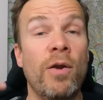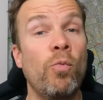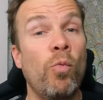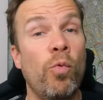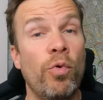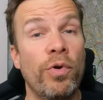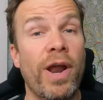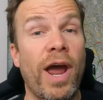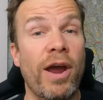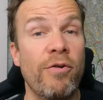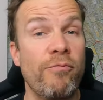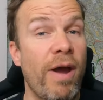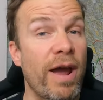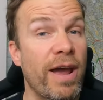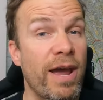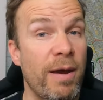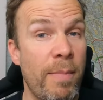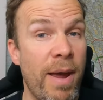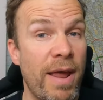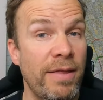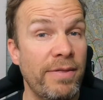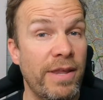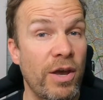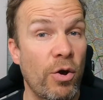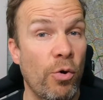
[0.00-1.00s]
and would I
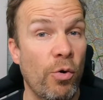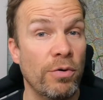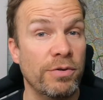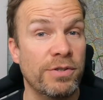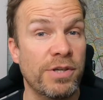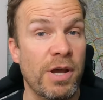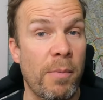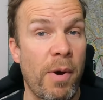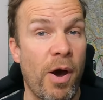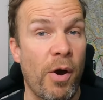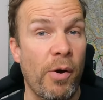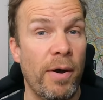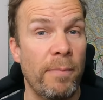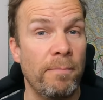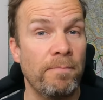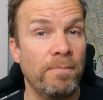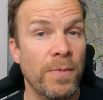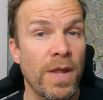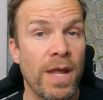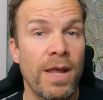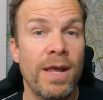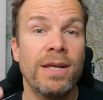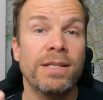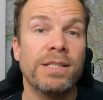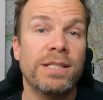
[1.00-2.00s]
recommend the Automower?
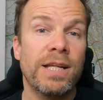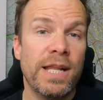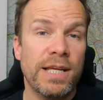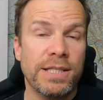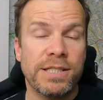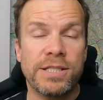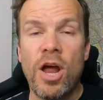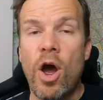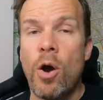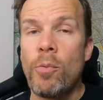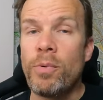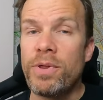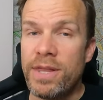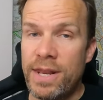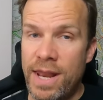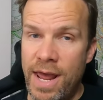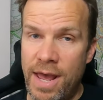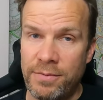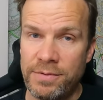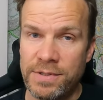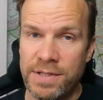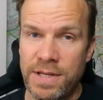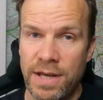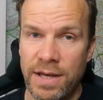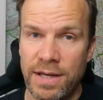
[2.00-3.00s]
So let's start with the
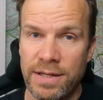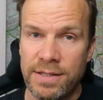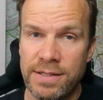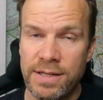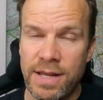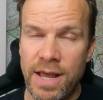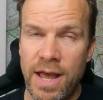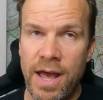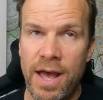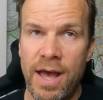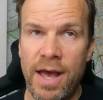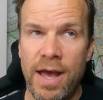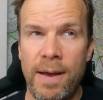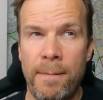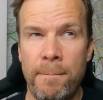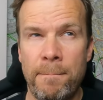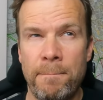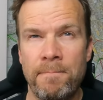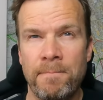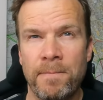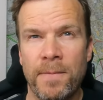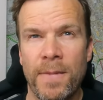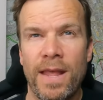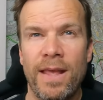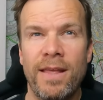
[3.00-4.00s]
downsides.
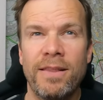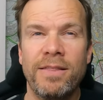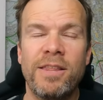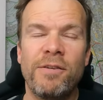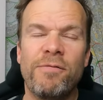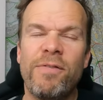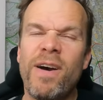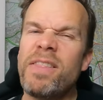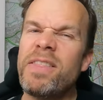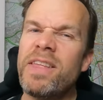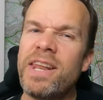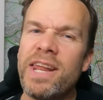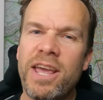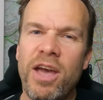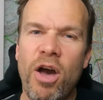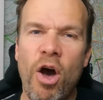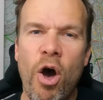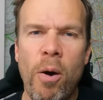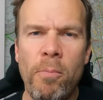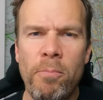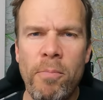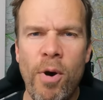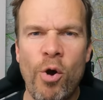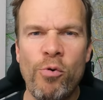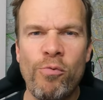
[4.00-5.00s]
Um, the fact that it
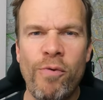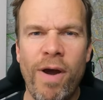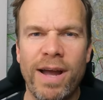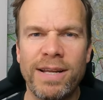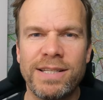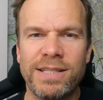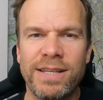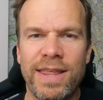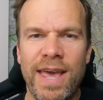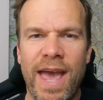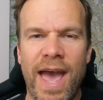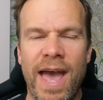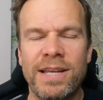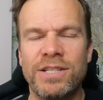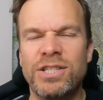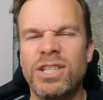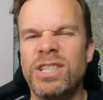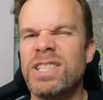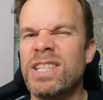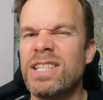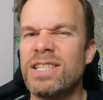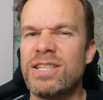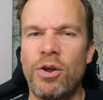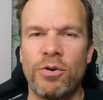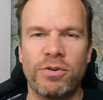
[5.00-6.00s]
can't mow right to the
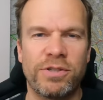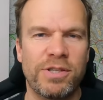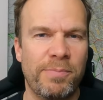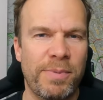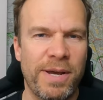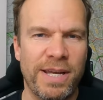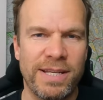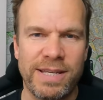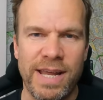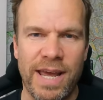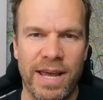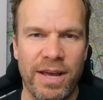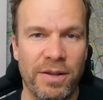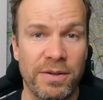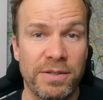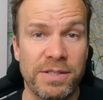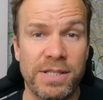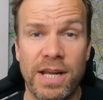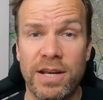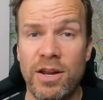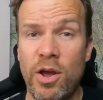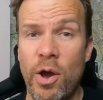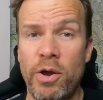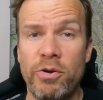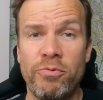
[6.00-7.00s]
edges is not a big deal.
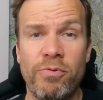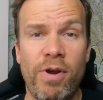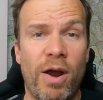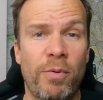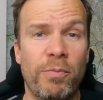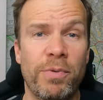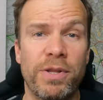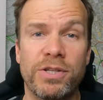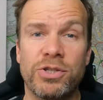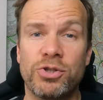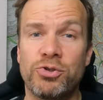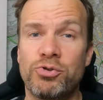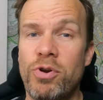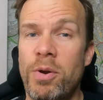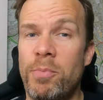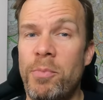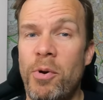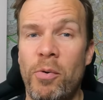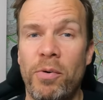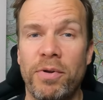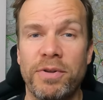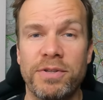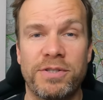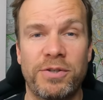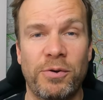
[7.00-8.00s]
So going around with a
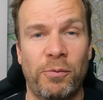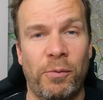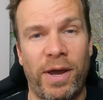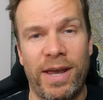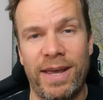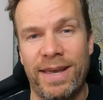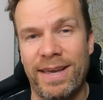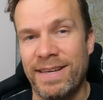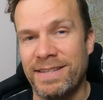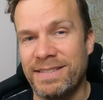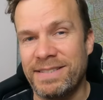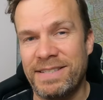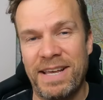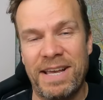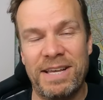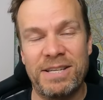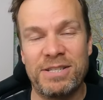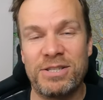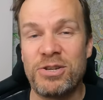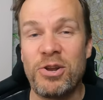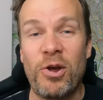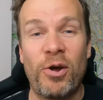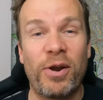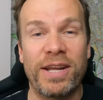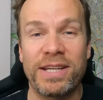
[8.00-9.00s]
strimmer once a week is,
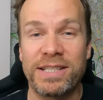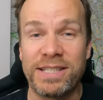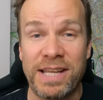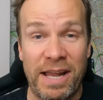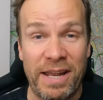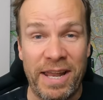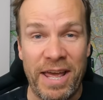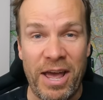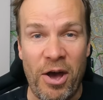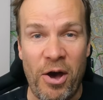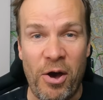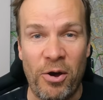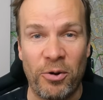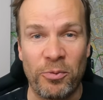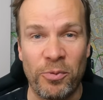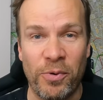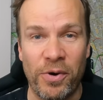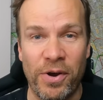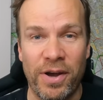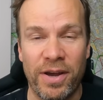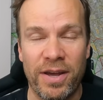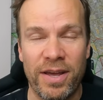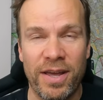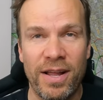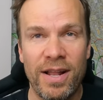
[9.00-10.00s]
is not exactly hard
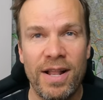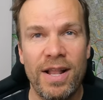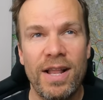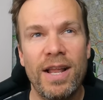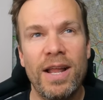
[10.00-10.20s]
work.